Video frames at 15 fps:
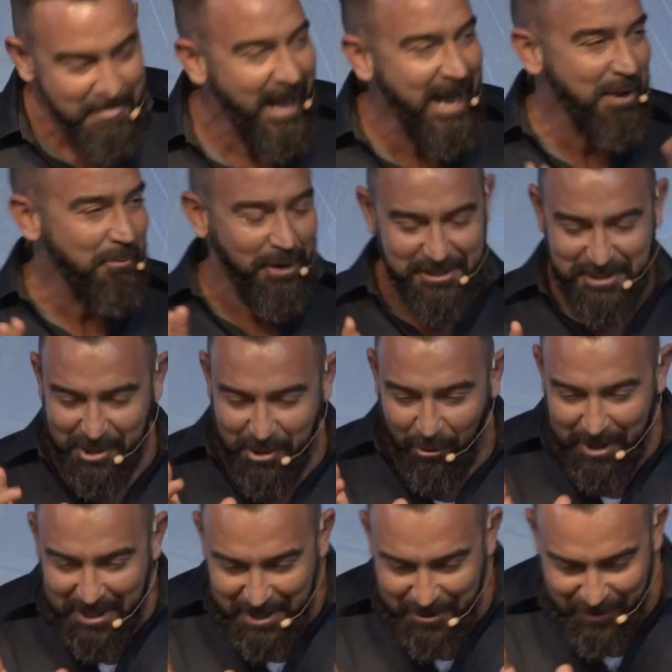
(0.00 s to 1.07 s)
Anyways,
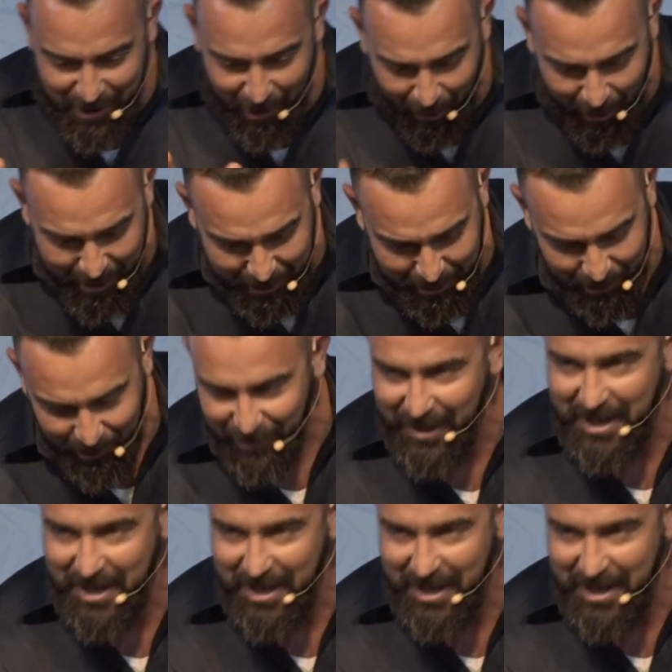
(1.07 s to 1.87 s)
according to the article,